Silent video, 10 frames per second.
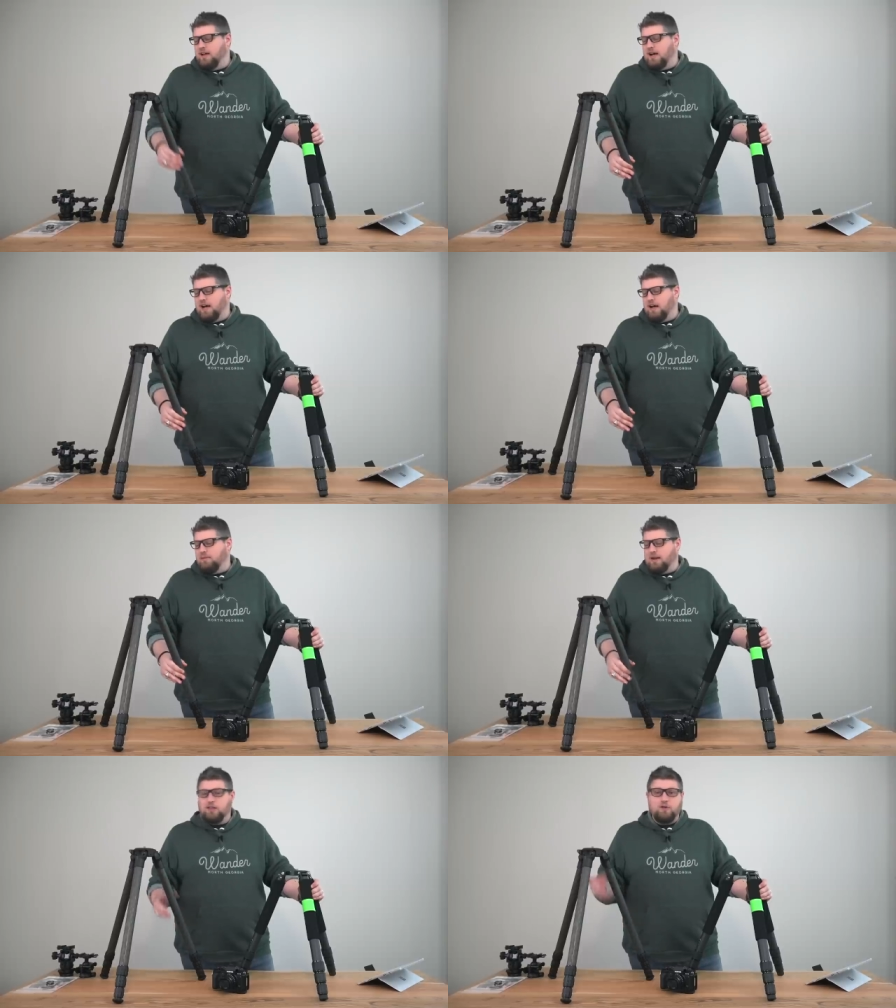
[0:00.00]

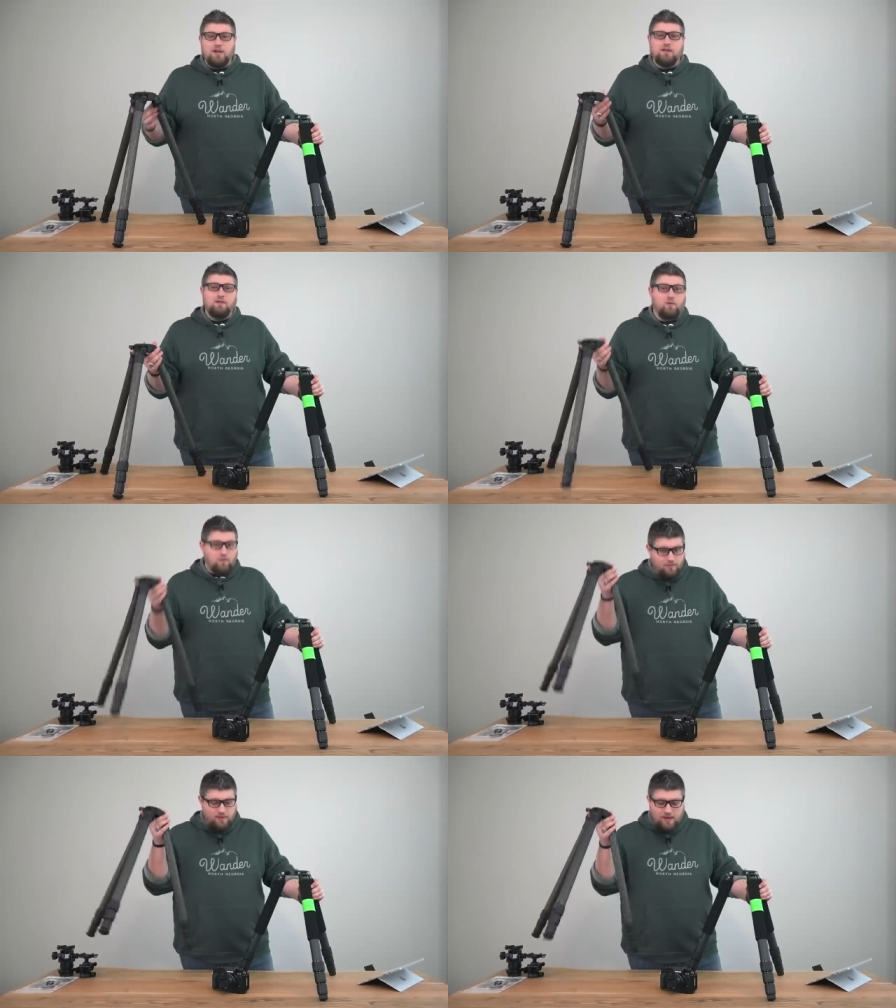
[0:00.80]
including
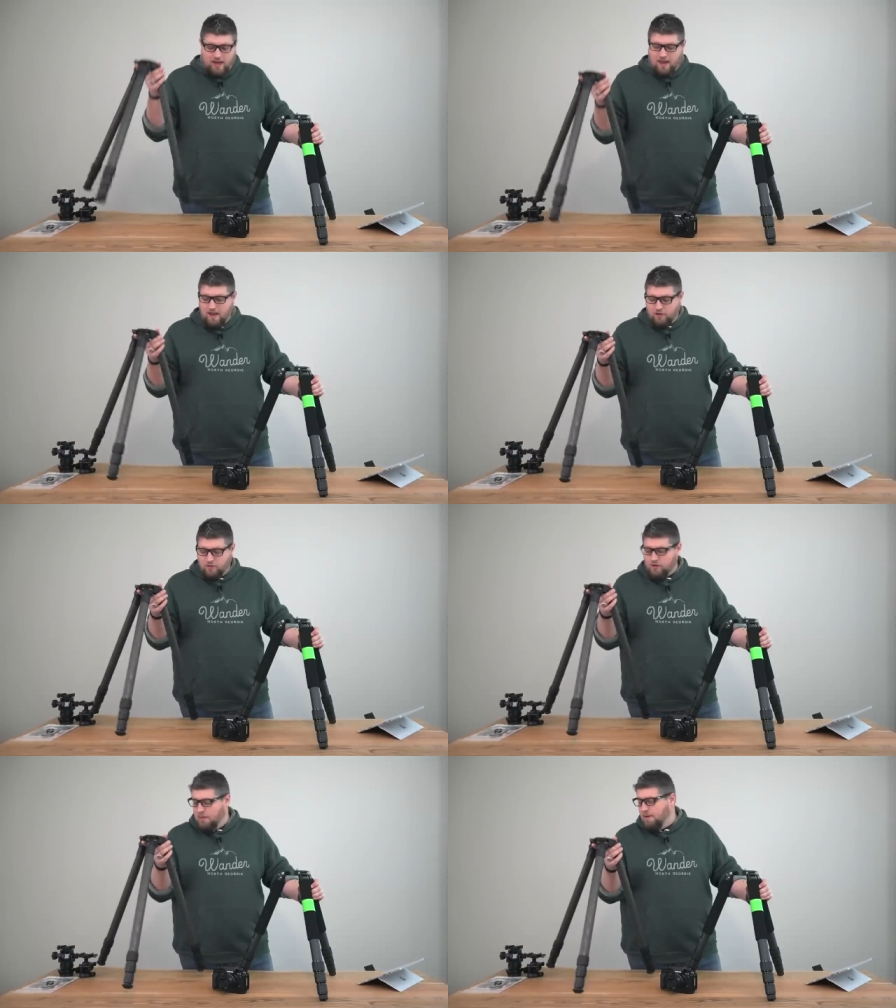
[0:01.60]
a
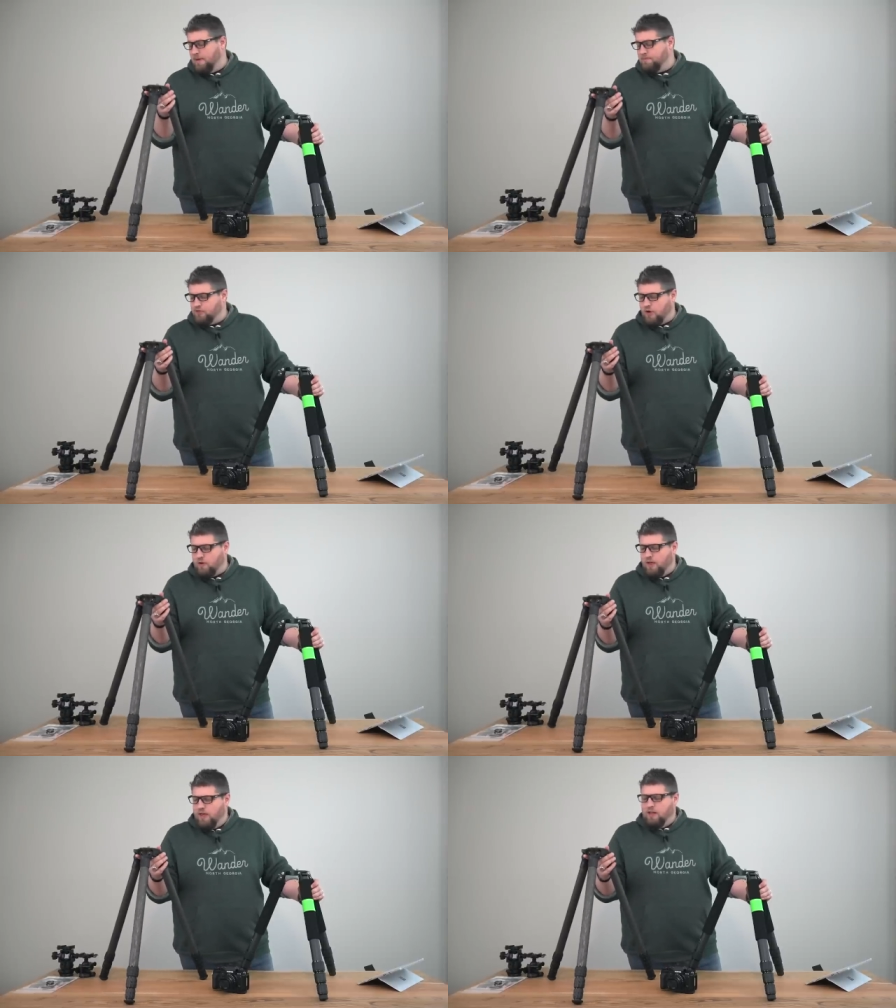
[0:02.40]
new tripod.
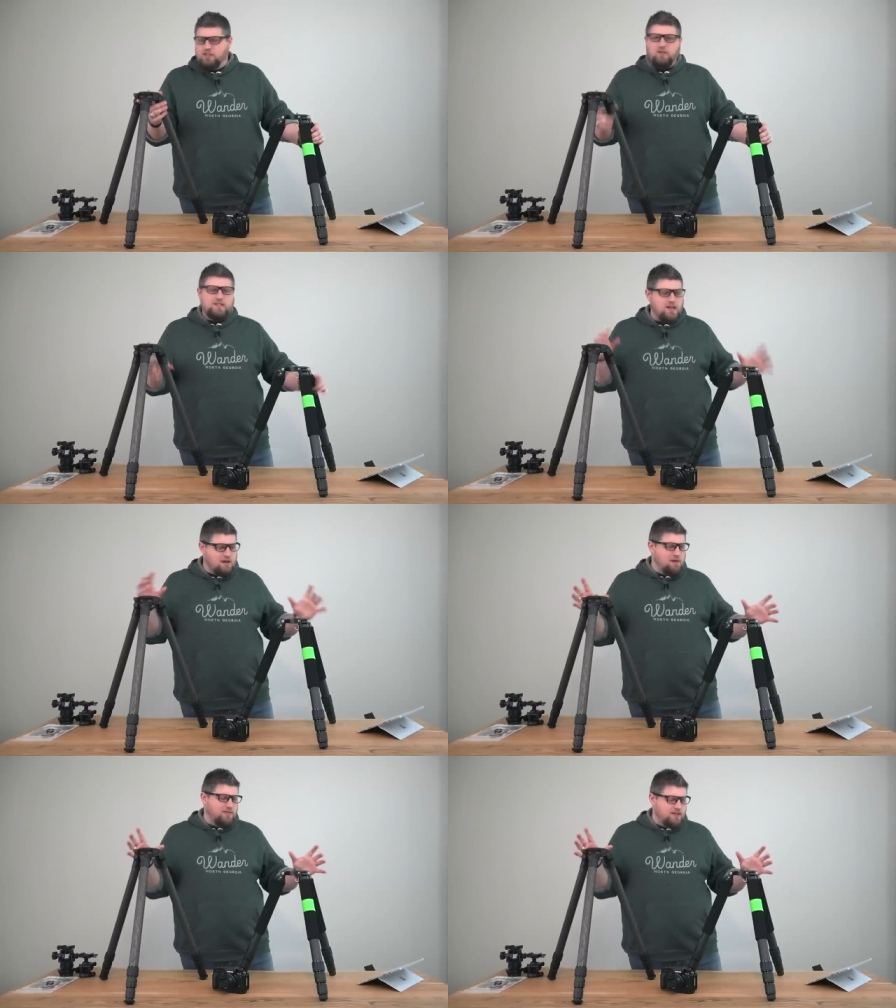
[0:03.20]
So let's go ahead and
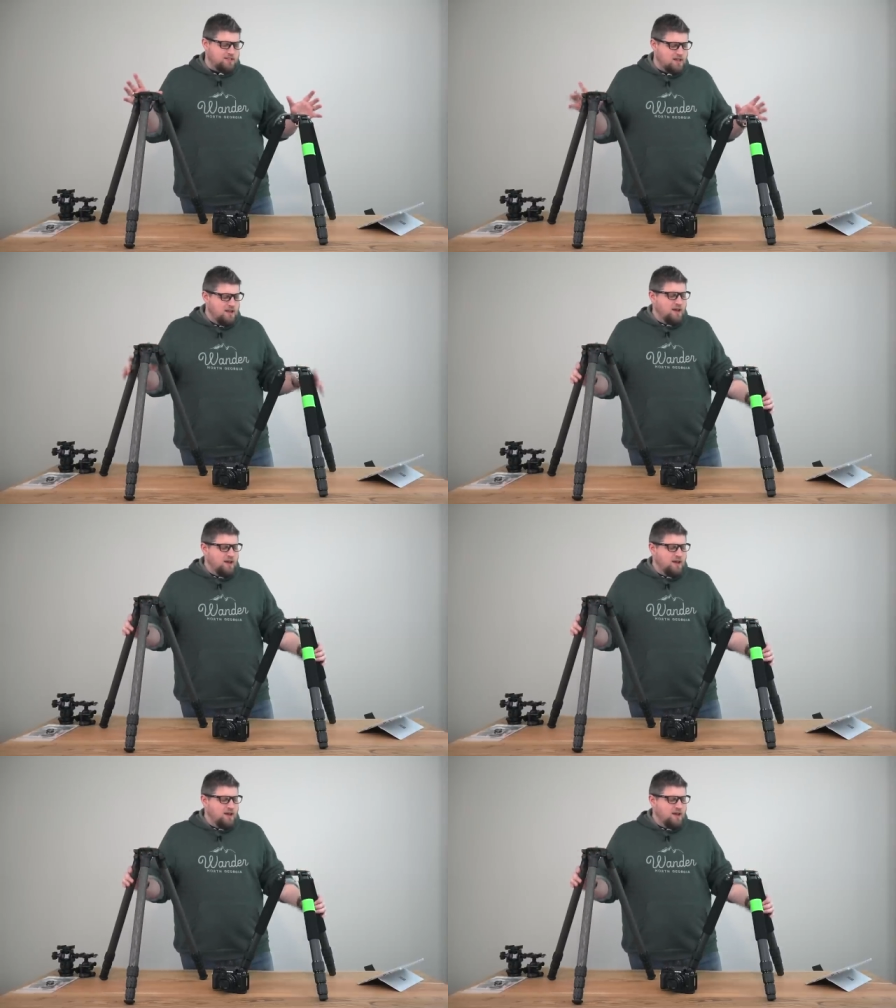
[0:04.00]
talk about this.